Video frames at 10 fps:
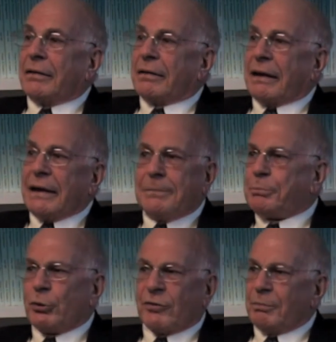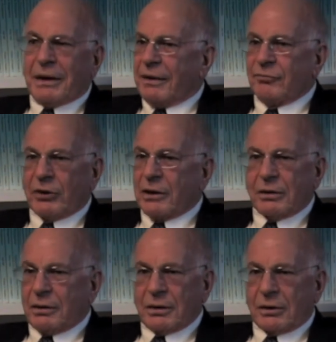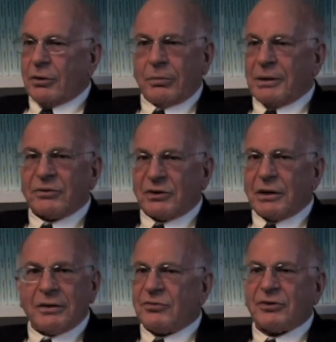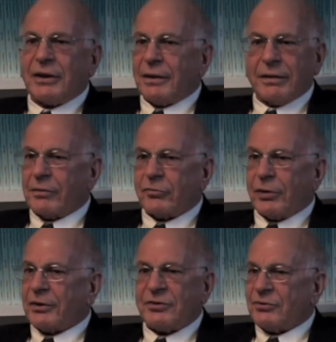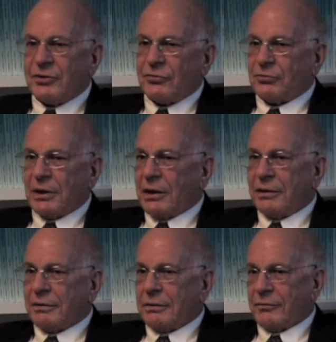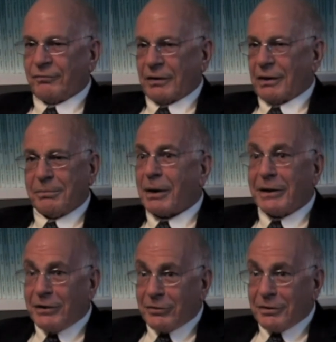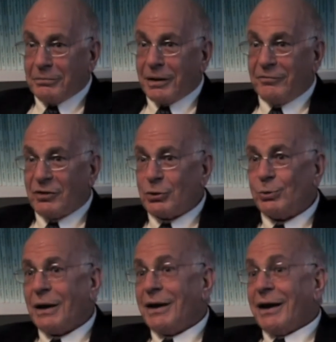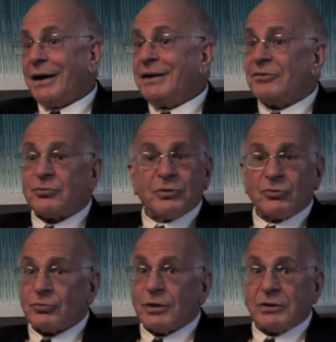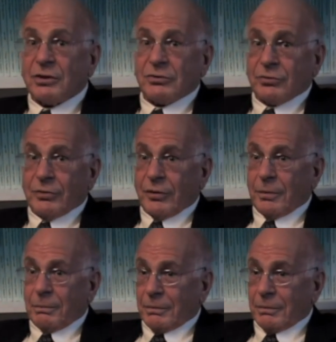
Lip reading: The input of behavioral economics in understanding the crisis is really fairly minor in my view, and it's restricted to the,